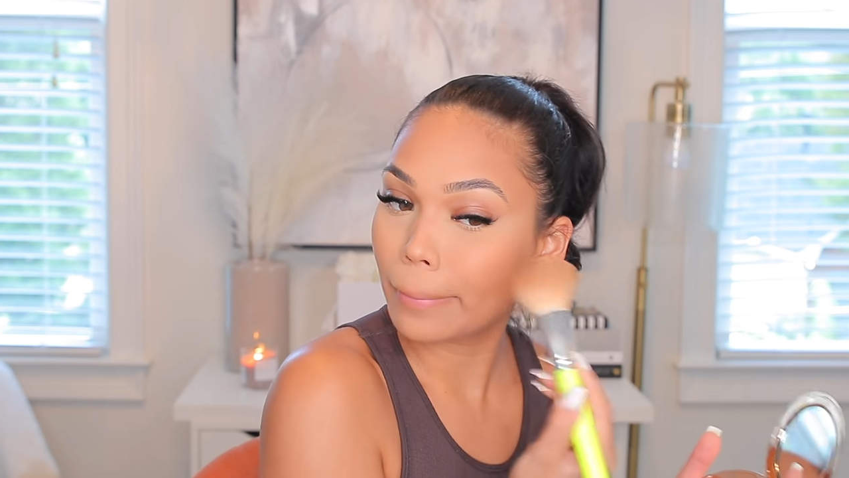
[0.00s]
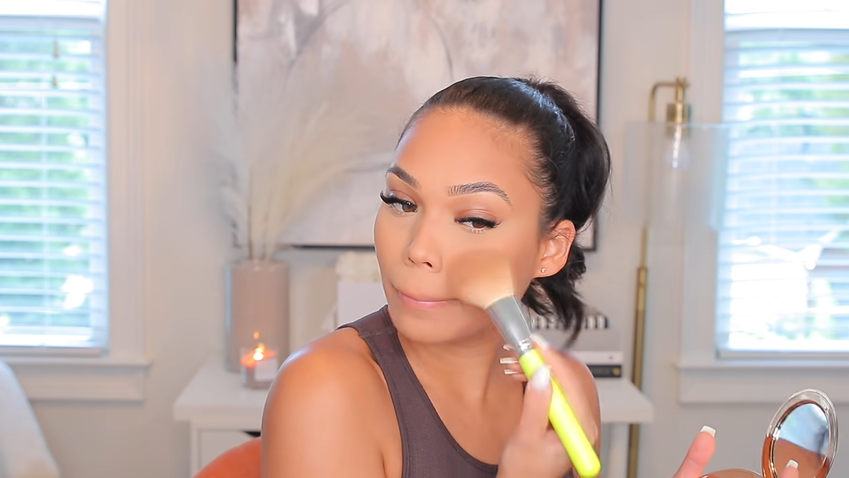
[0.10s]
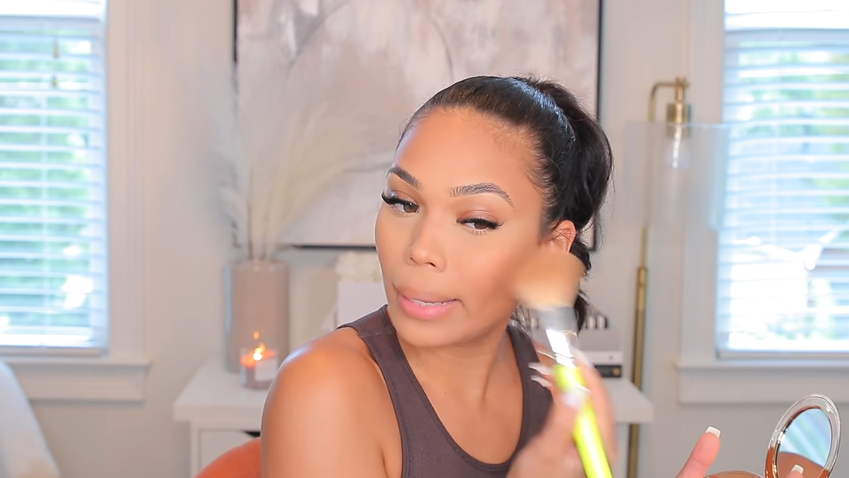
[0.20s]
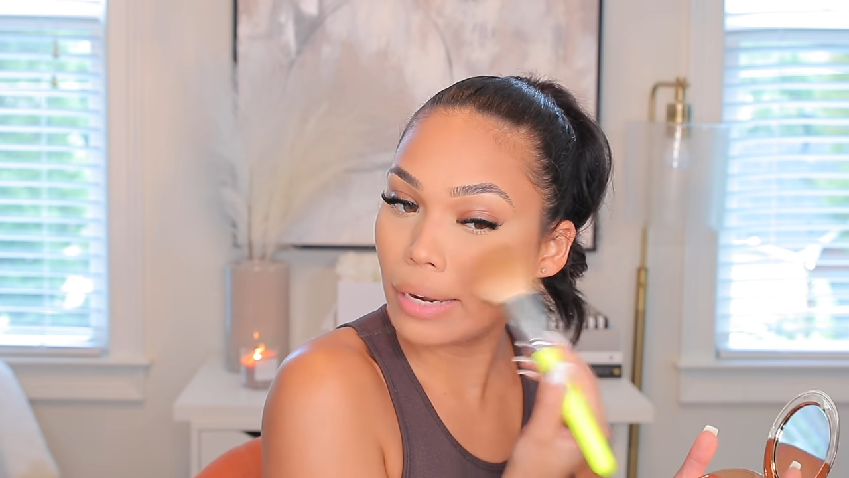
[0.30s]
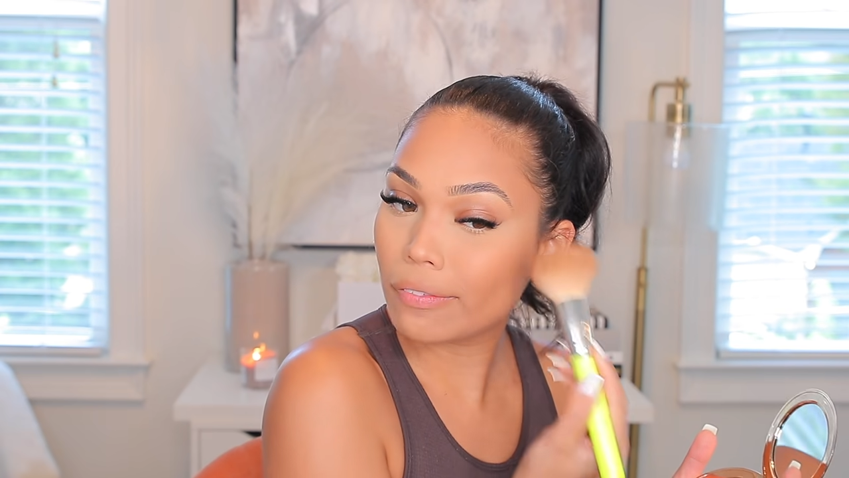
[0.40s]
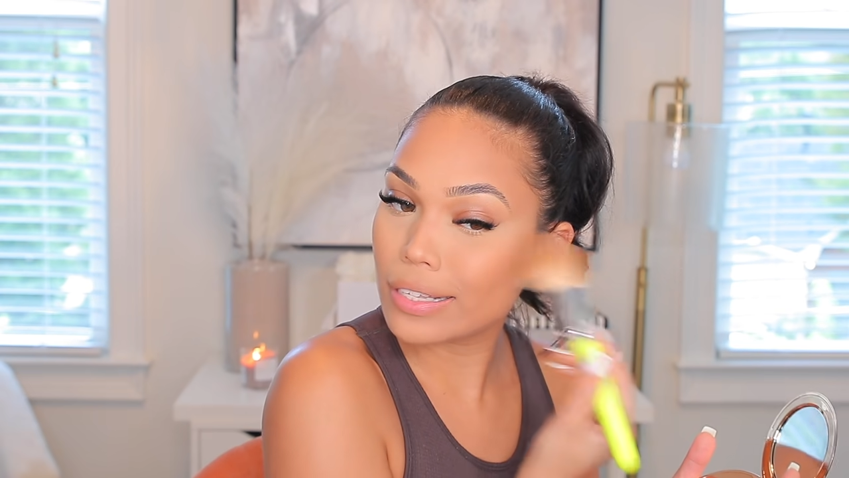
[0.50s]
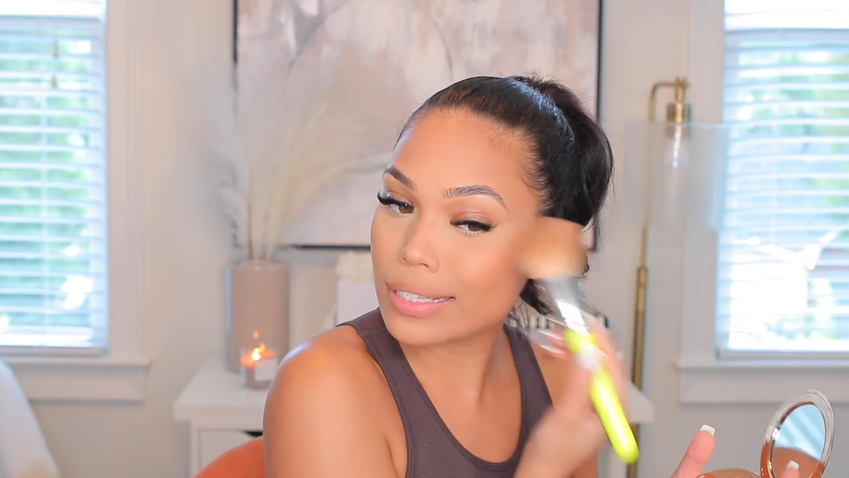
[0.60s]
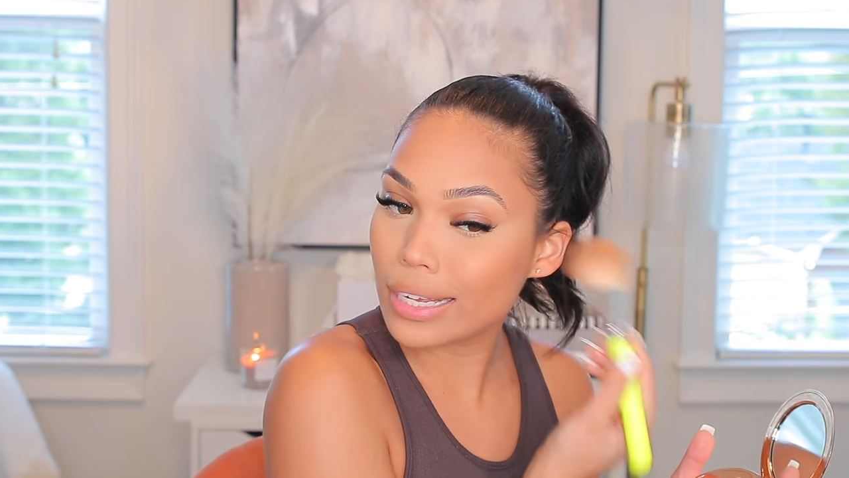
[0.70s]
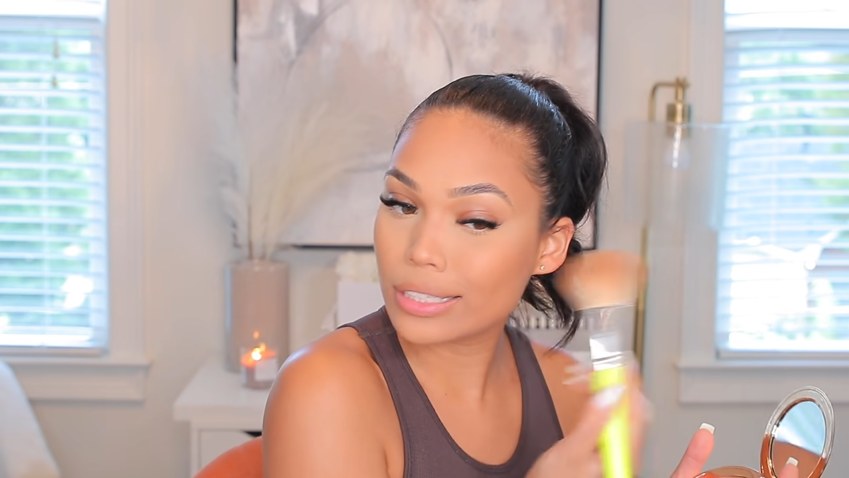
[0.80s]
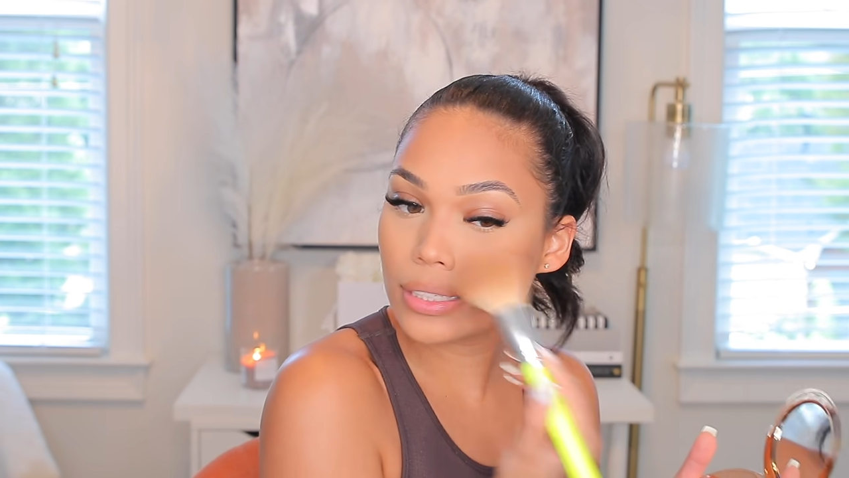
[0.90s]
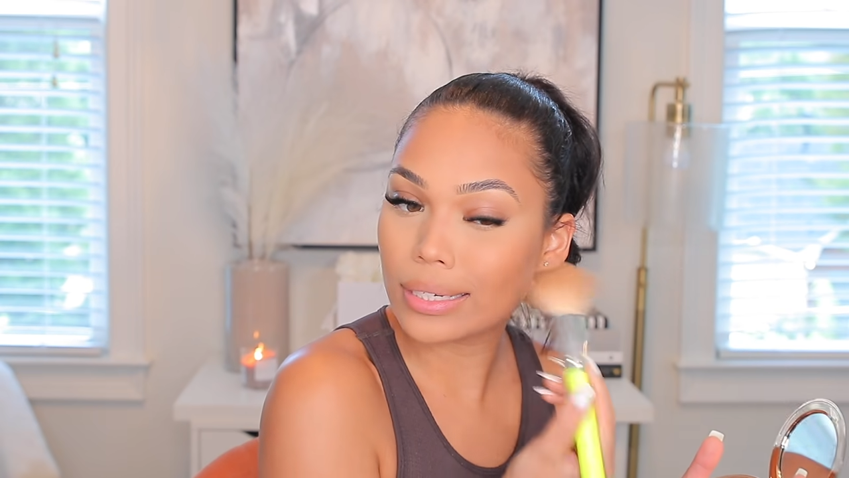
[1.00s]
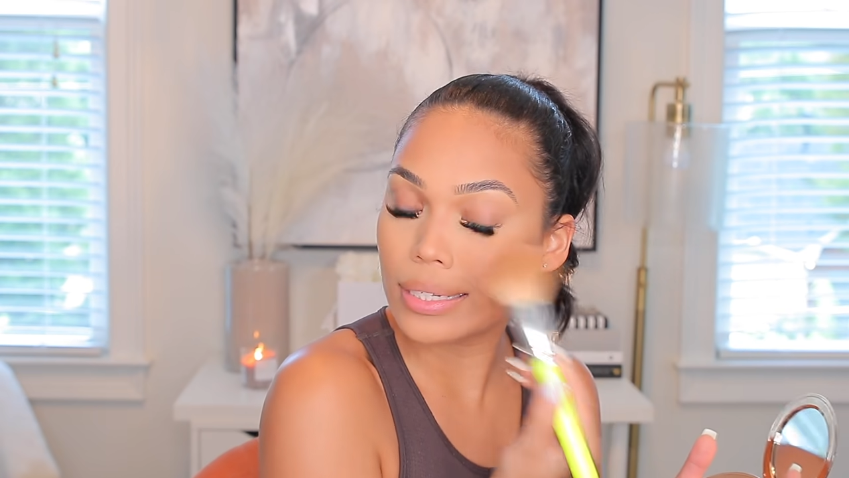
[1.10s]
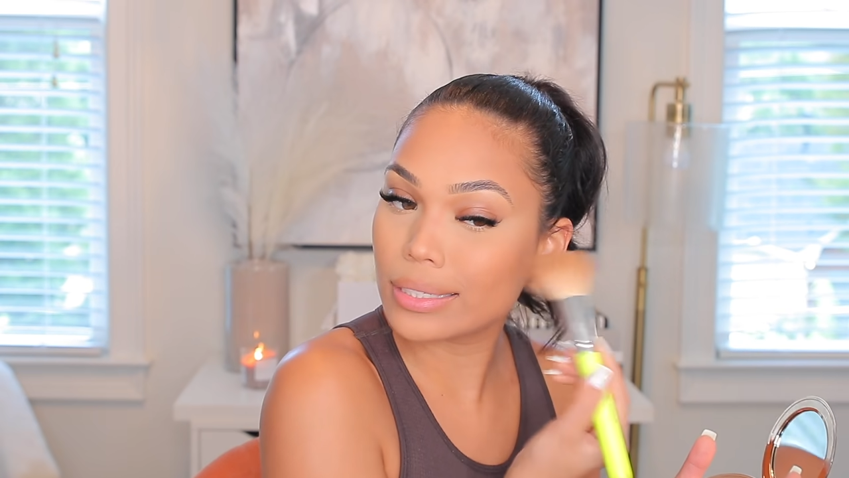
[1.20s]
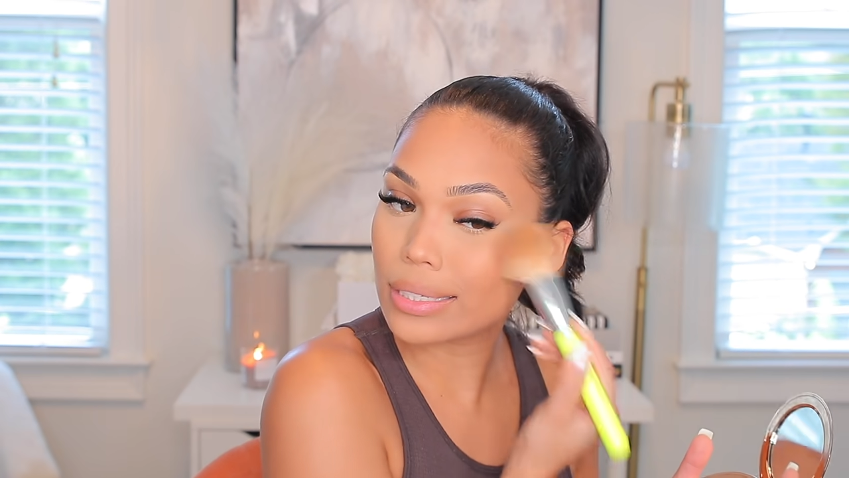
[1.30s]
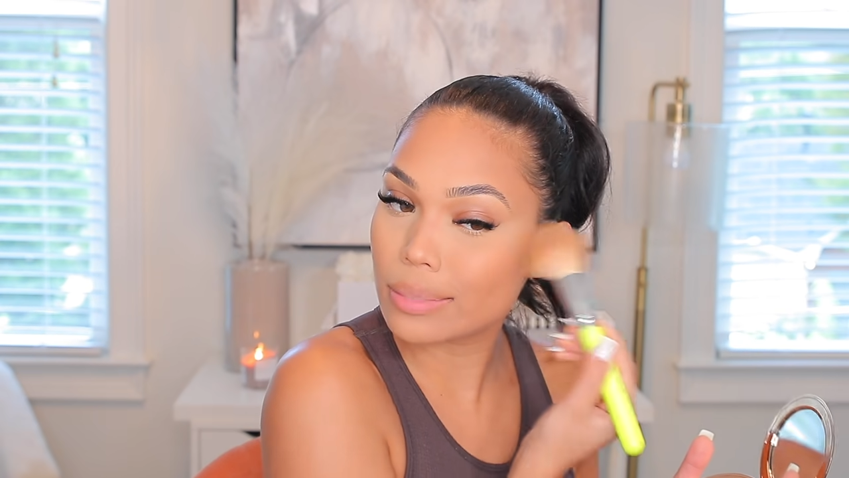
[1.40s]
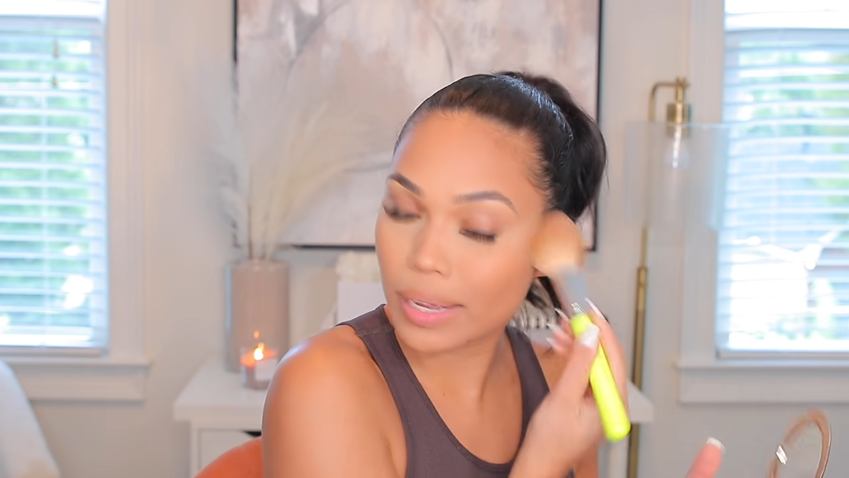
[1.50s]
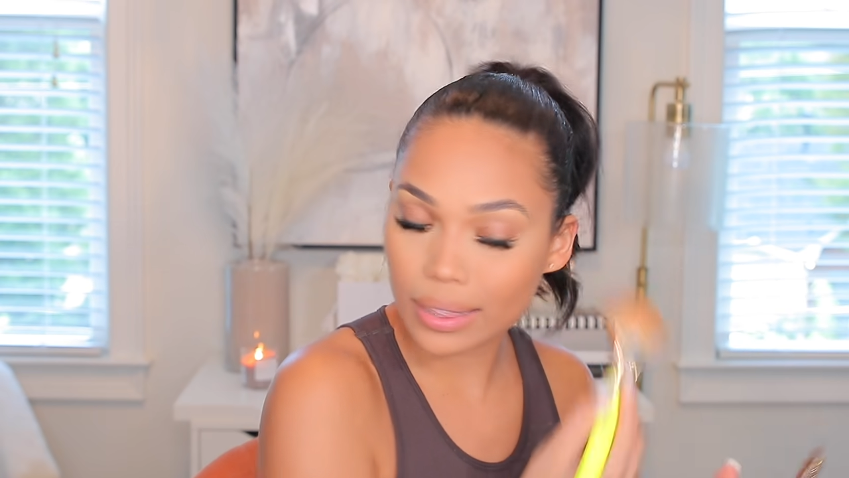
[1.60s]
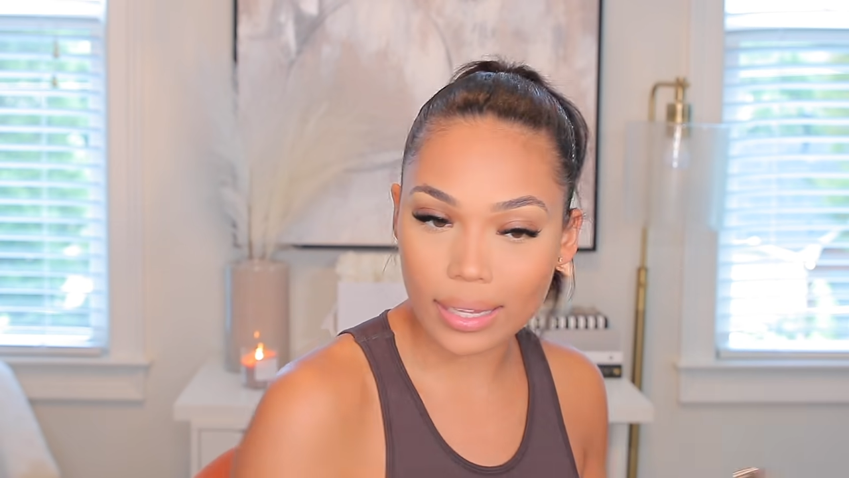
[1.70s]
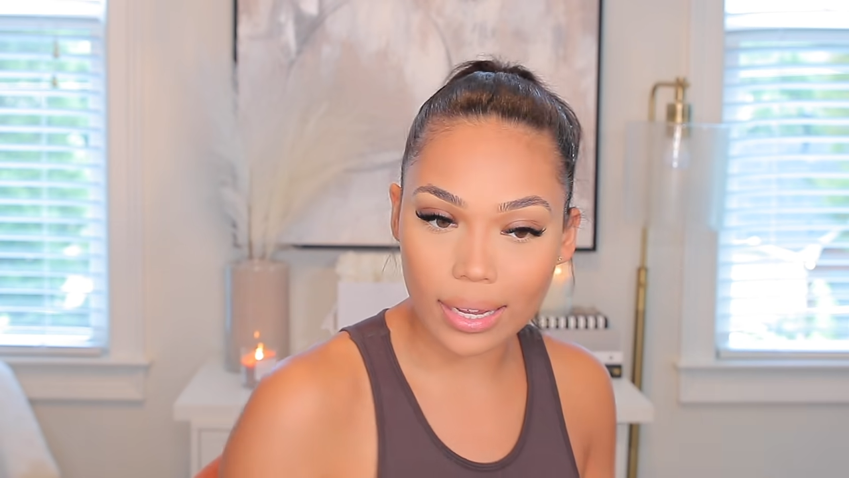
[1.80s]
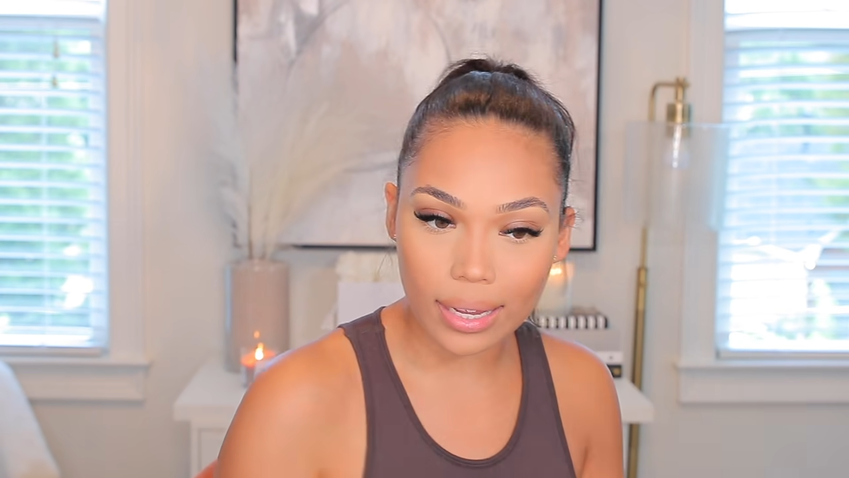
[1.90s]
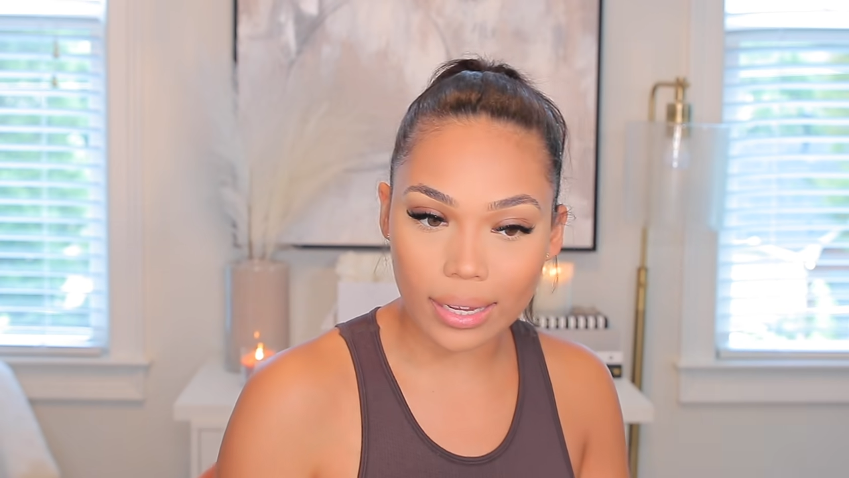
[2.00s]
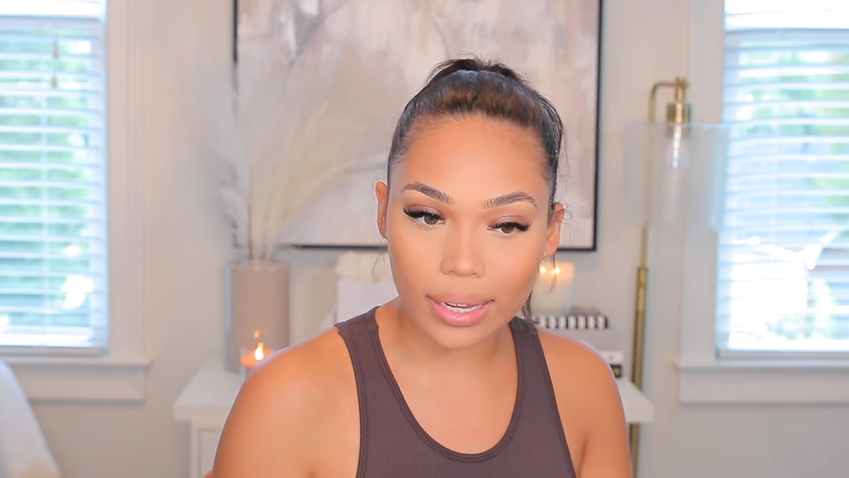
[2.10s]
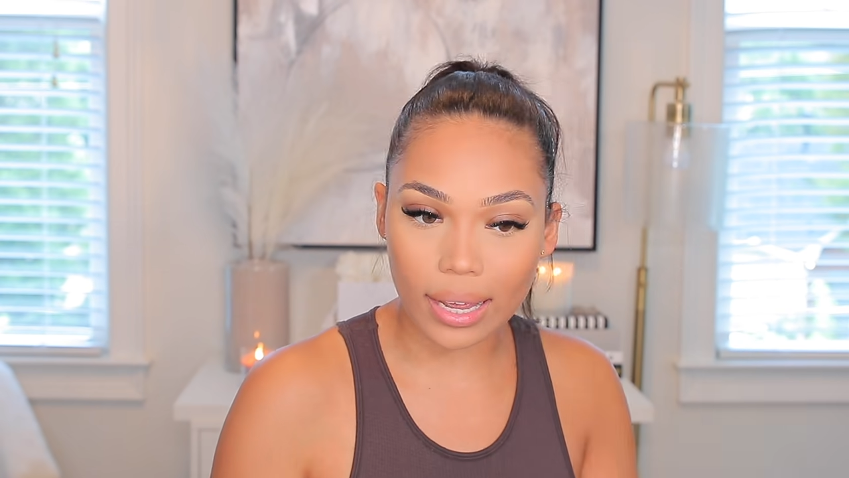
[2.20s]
manifestation is just my thing,